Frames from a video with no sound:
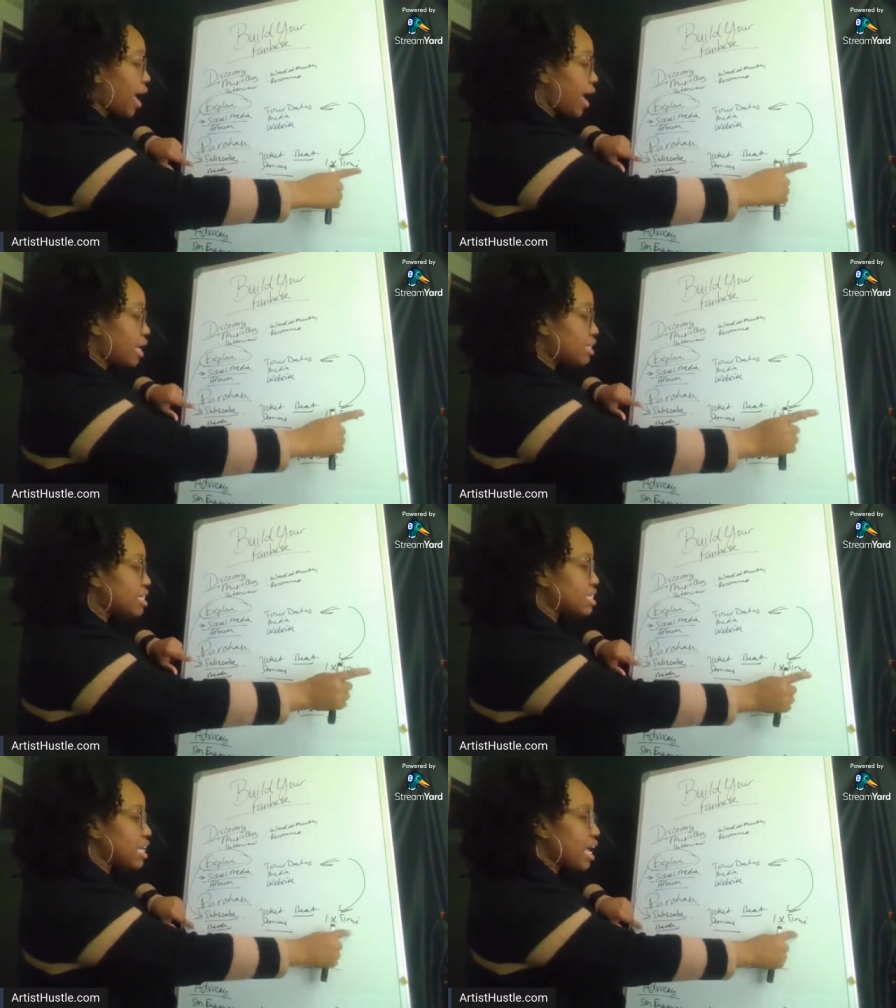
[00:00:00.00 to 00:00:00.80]
and
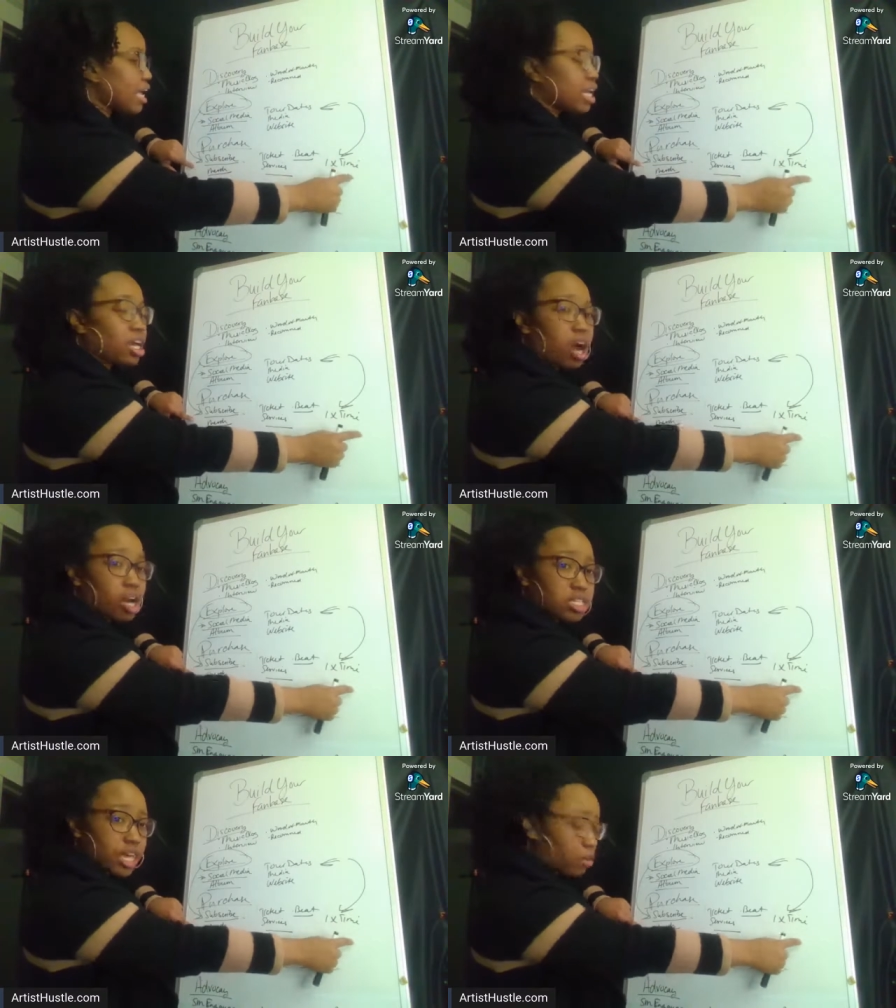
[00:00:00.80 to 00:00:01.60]
stay in
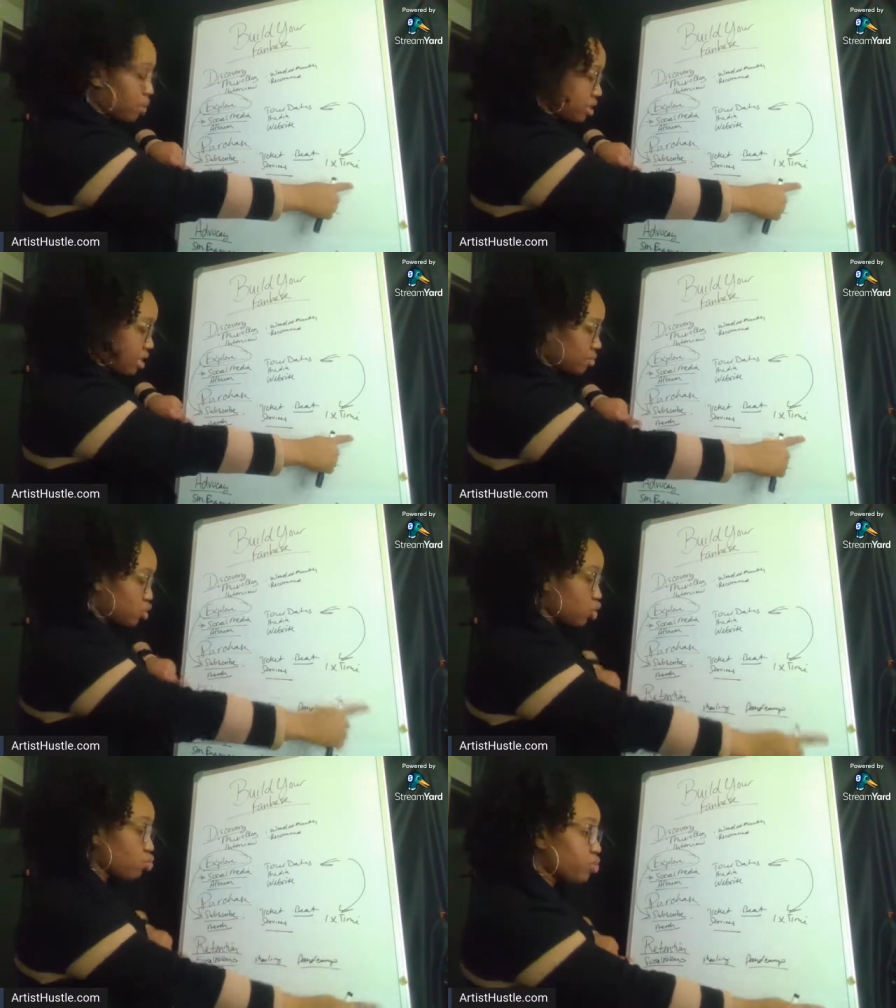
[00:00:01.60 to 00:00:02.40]
contact with
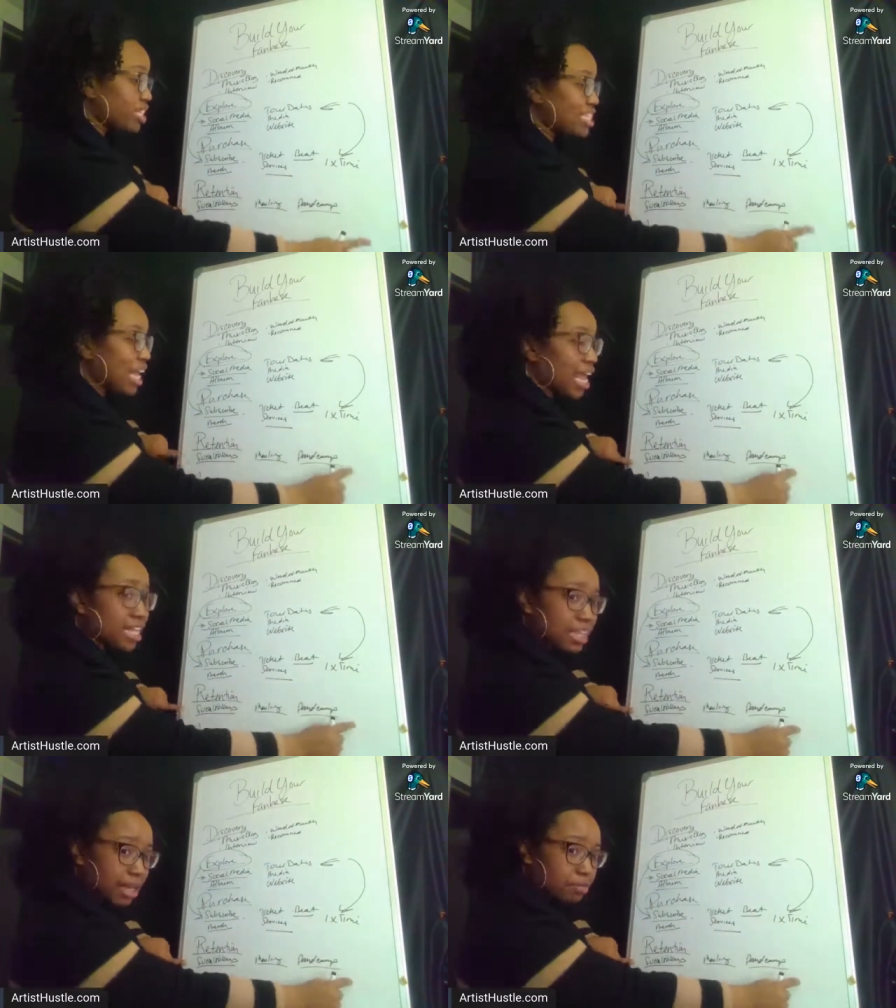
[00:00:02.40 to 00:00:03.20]
them to
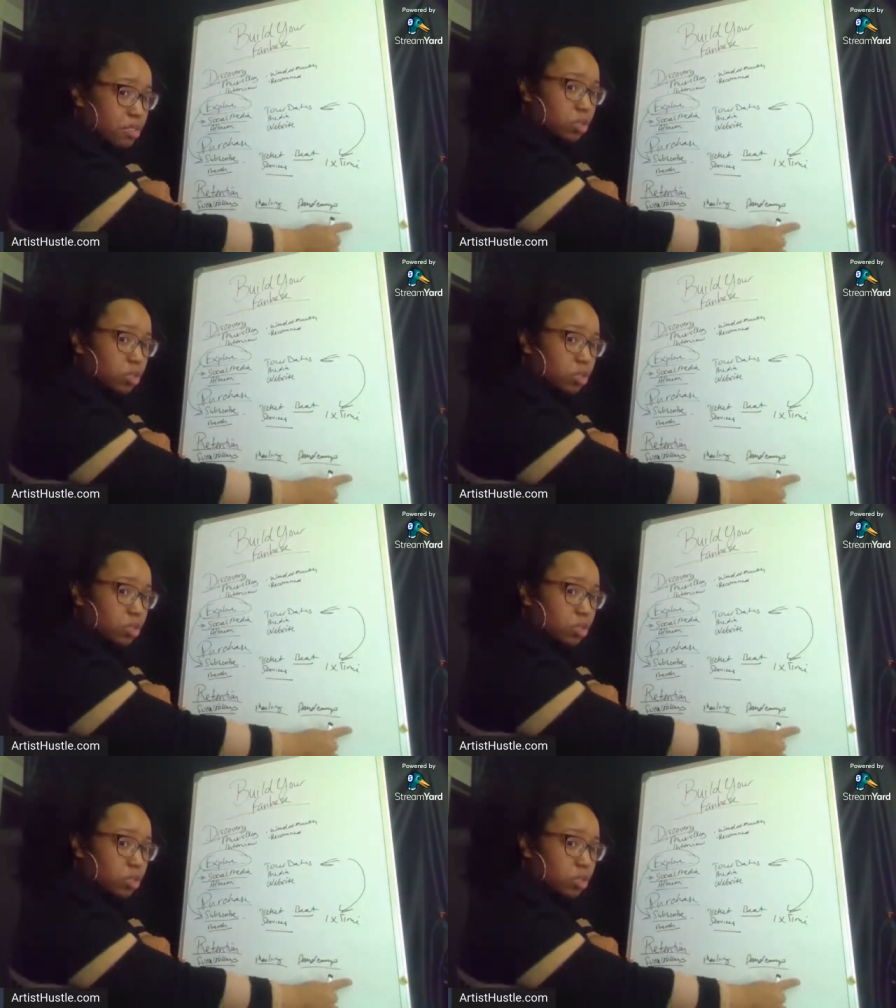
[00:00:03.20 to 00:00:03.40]
retain them.